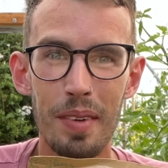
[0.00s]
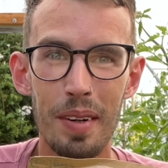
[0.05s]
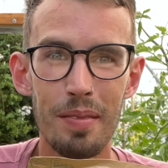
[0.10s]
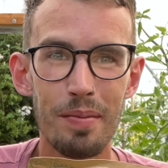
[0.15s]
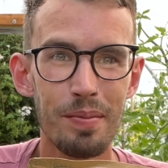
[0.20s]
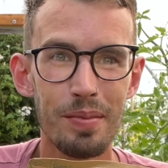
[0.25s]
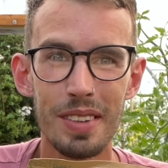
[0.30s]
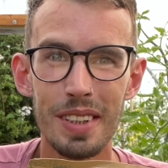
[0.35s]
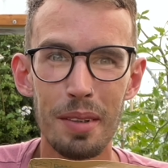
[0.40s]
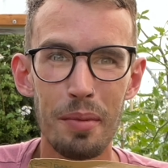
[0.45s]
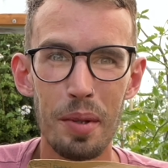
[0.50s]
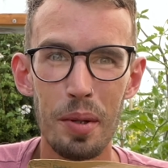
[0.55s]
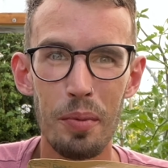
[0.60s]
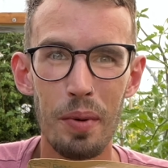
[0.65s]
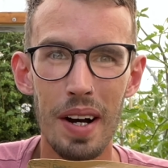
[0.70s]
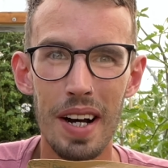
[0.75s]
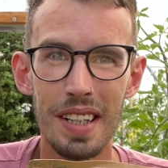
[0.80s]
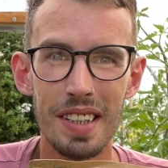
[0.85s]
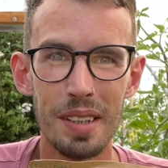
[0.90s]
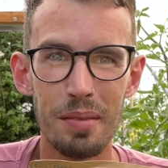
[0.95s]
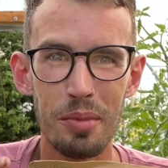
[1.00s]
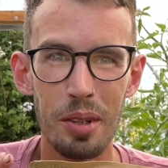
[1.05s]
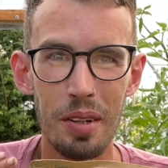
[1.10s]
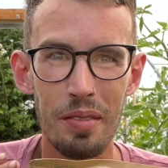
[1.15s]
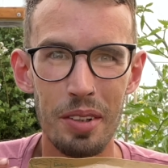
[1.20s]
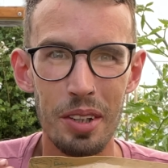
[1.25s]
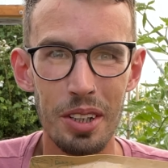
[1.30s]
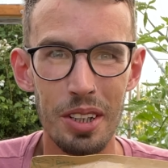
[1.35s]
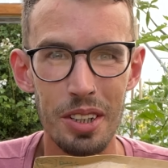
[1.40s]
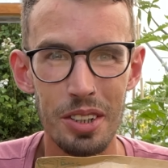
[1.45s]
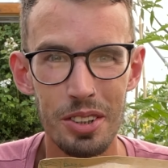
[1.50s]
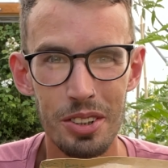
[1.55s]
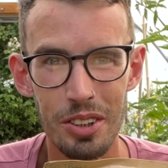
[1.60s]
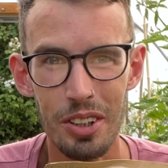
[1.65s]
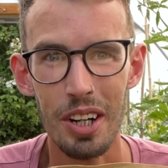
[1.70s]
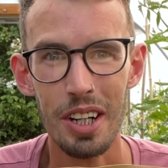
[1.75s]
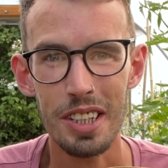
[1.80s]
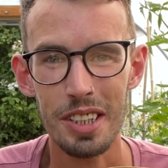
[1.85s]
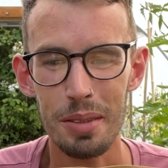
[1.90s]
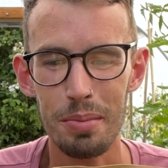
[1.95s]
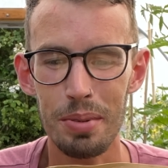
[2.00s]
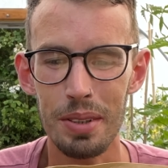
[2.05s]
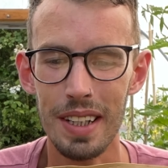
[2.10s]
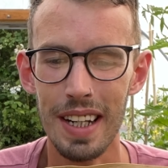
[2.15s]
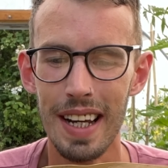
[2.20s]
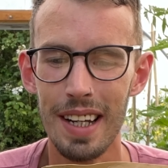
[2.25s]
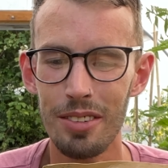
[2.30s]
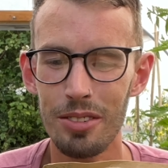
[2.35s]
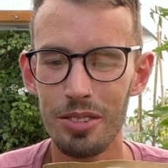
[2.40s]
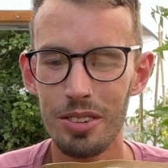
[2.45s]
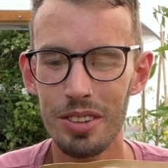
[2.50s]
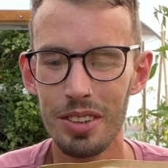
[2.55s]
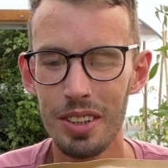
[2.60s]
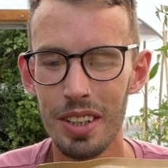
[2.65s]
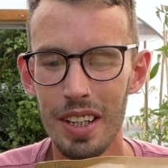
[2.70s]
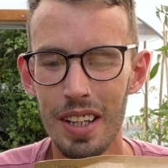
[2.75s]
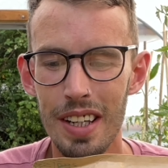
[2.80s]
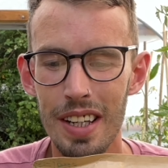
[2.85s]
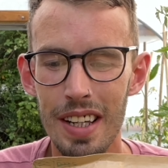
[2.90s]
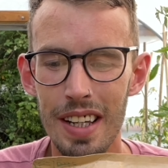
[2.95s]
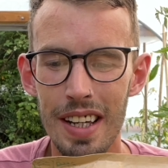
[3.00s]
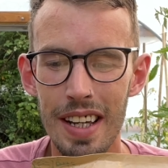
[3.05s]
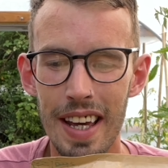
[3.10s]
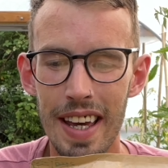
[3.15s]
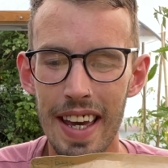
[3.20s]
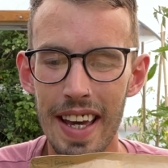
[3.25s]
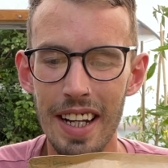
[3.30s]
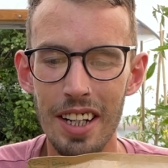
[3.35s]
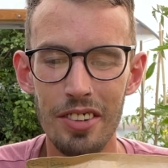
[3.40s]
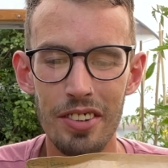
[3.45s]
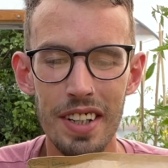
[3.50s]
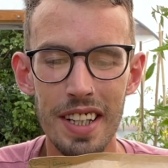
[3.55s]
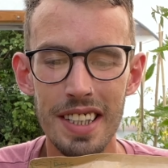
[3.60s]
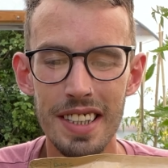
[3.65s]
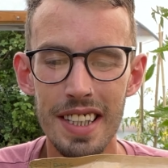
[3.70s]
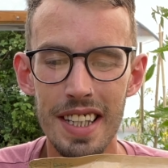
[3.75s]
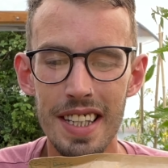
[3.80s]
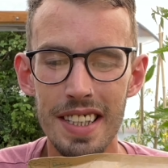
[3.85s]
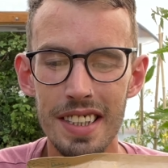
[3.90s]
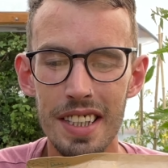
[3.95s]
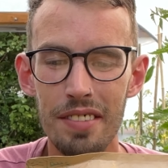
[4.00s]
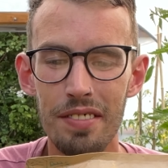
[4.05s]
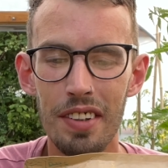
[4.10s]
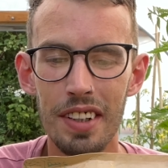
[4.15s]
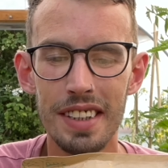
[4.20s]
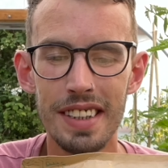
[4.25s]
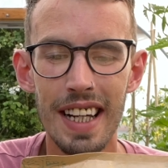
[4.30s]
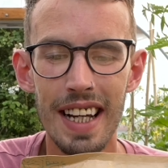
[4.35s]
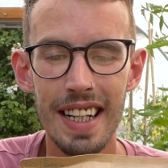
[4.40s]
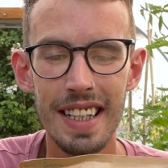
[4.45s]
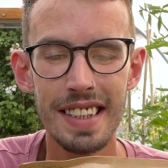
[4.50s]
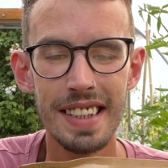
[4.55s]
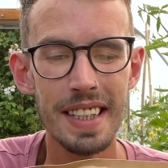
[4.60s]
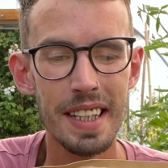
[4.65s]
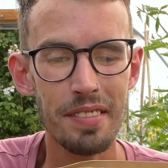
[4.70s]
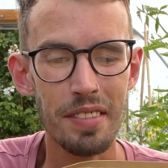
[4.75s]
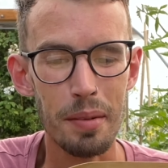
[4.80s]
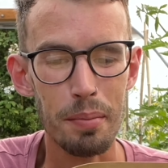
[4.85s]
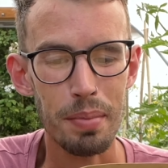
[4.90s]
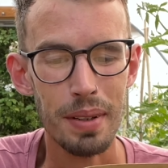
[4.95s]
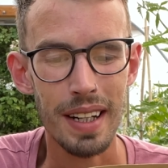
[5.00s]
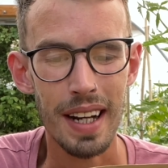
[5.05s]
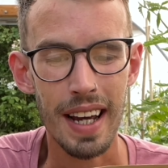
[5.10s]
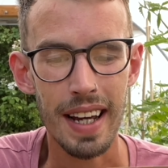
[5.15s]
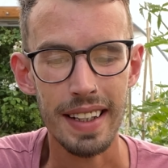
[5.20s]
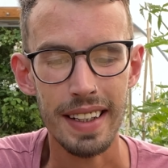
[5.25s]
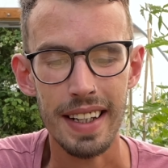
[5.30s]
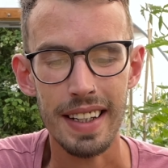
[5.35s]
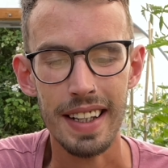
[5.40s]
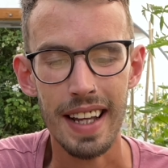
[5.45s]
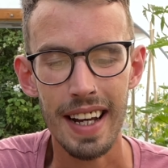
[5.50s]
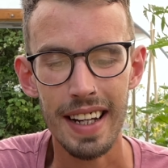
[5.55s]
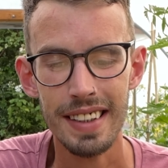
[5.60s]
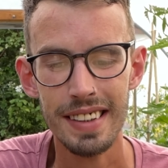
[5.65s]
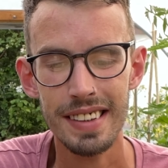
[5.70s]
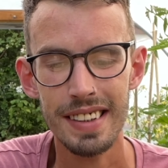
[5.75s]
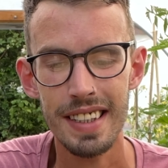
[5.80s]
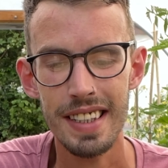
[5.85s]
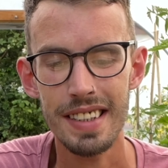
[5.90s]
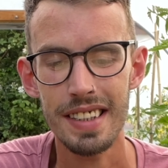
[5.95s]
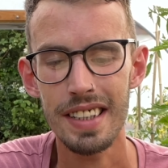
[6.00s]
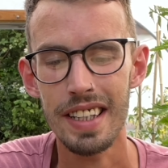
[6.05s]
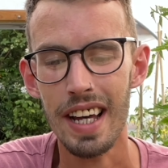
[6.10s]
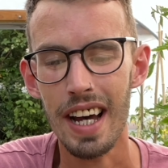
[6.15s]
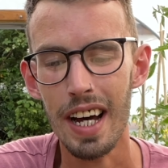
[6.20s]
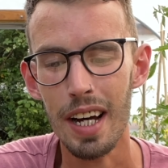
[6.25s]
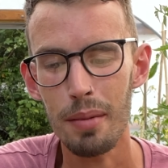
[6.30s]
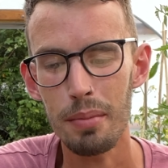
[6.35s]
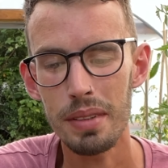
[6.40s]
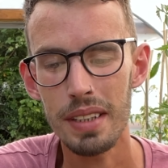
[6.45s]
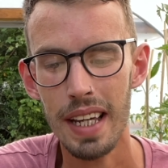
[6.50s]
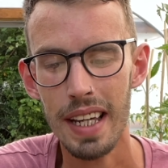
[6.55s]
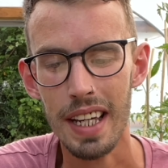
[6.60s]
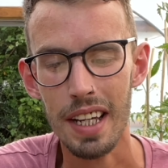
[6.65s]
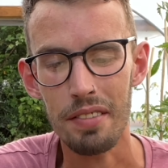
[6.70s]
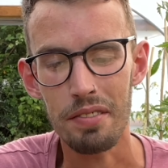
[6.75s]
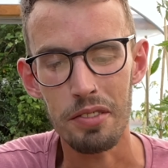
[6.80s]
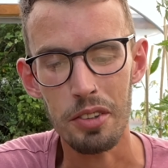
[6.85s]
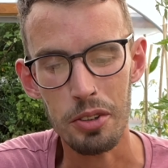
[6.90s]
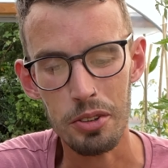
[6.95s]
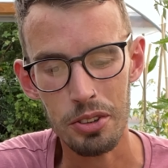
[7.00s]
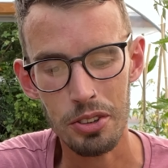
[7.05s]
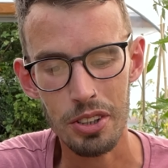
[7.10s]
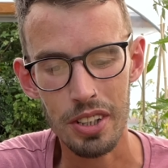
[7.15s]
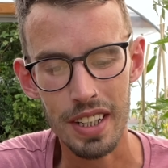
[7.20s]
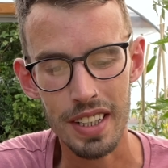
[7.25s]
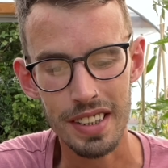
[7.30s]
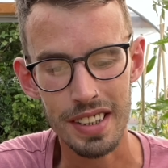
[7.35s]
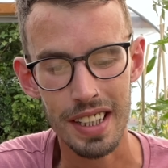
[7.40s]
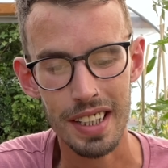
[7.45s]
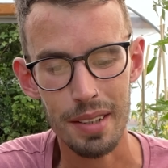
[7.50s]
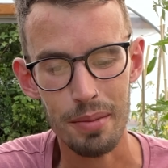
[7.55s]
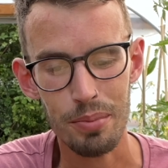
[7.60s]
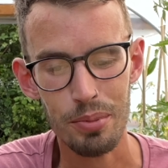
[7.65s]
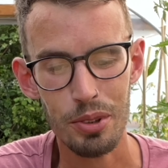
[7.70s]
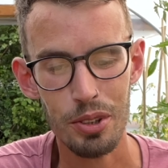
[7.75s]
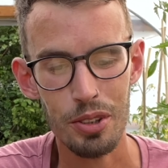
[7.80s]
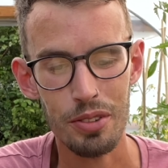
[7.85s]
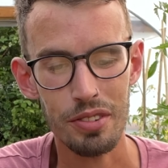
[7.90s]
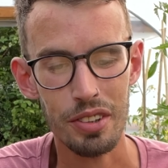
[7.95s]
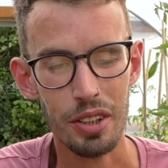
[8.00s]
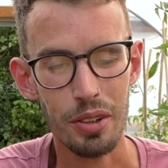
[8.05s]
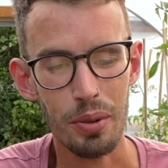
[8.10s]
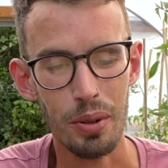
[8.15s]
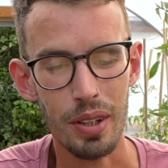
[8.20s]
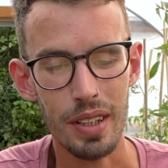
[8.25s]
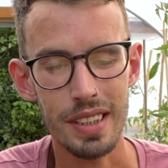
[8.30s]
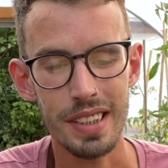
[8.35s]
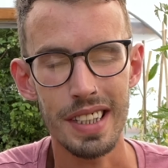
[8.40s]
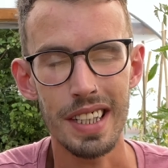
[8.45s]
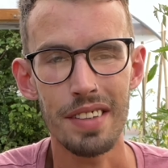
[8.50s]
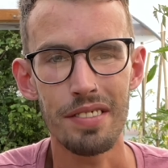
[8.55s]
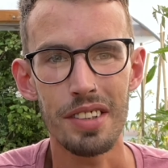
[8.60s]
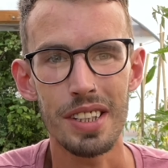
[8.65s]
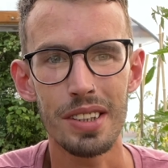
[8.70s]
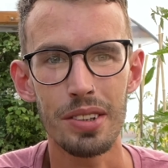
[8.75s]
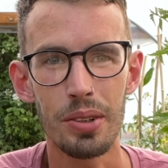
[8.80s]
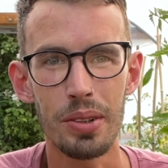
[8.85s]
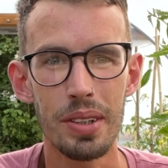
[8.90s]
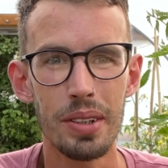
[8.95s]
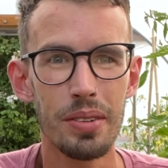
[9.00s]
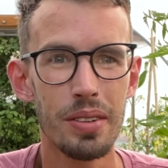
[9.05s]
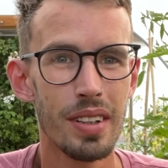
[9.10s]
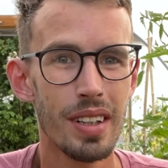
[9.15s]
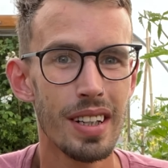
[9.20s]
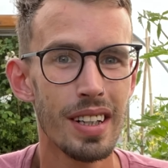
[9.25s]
some of the words I'm not even going to try to pronounce. It increases the vitality of the plant, enhances the uptake of nutrients, and improves the quality of the soil.